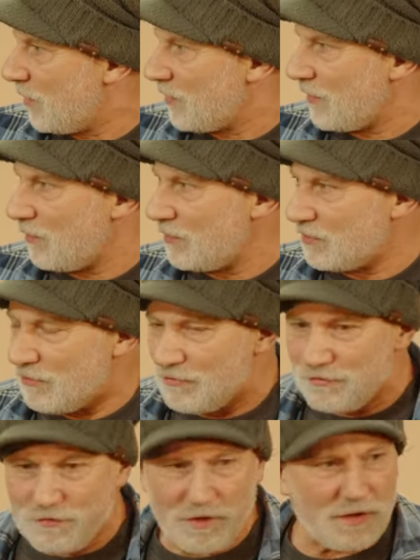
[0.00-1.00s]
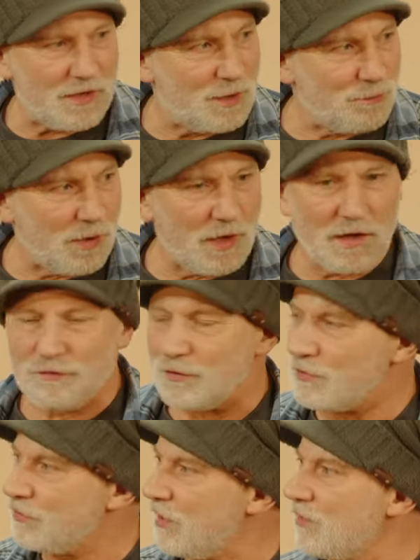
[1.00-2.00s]
but there is a very
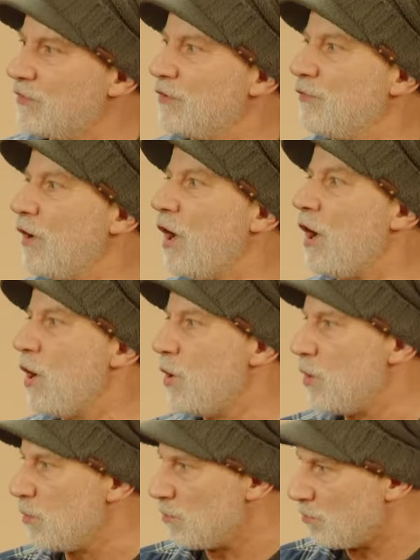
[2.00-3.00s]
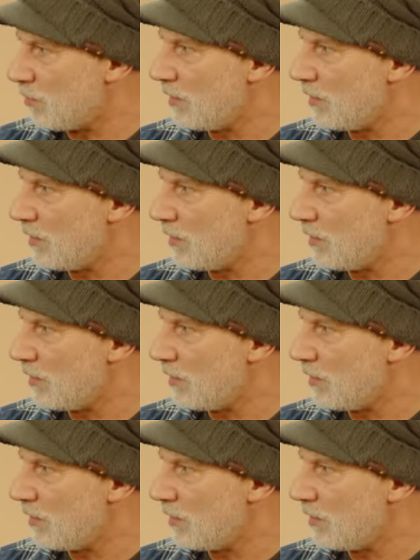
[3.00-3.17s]
powerful sense of home,